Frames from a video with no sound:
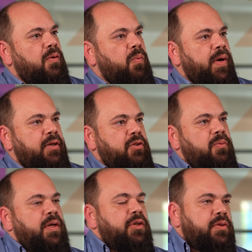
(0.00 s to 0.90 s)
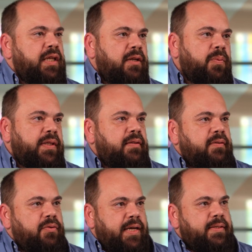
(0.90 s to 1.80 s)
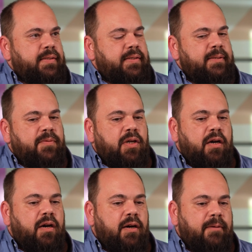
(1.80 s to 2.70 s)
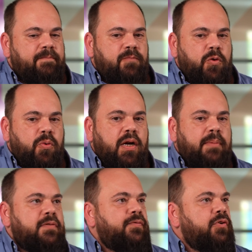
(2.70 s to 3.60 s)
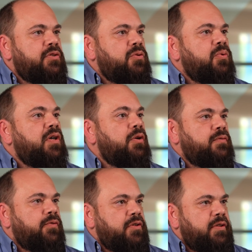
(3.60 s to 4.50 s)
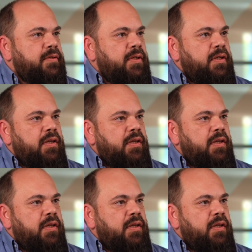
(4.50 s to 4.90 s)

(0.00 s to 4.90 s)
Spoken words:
when you deal with crisis? Who comes first? Who goes first?